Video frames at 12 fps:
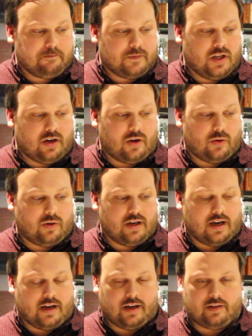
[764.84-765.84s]

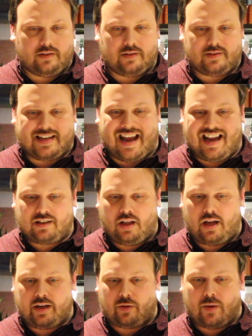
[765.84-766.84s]

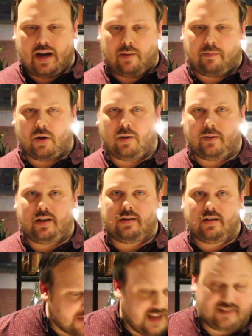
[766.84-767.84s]
tagline around
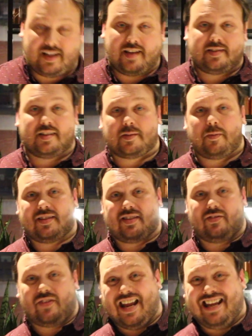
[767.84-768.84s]
bourbon. It tastes
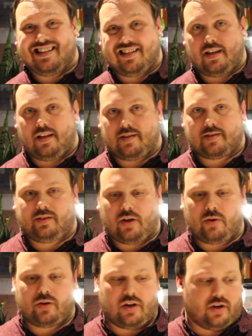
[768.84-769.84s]
expensive and it is
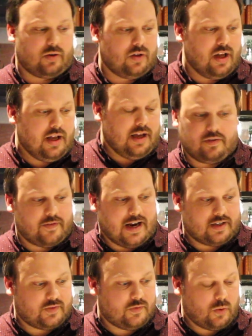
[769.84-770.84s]
logo.
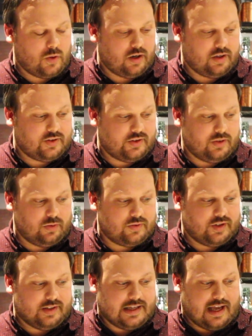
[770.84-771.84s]
Fast forward to
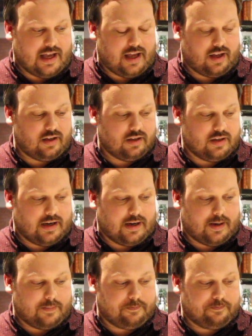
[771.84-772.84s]
today,
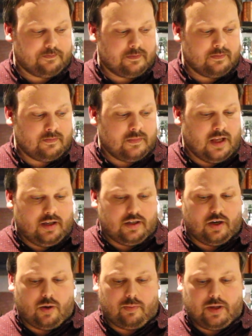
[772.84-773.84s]

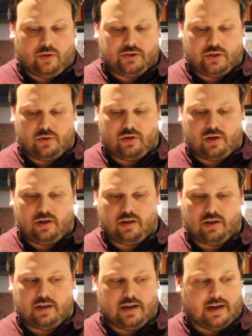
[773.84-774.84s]
Bill Jr.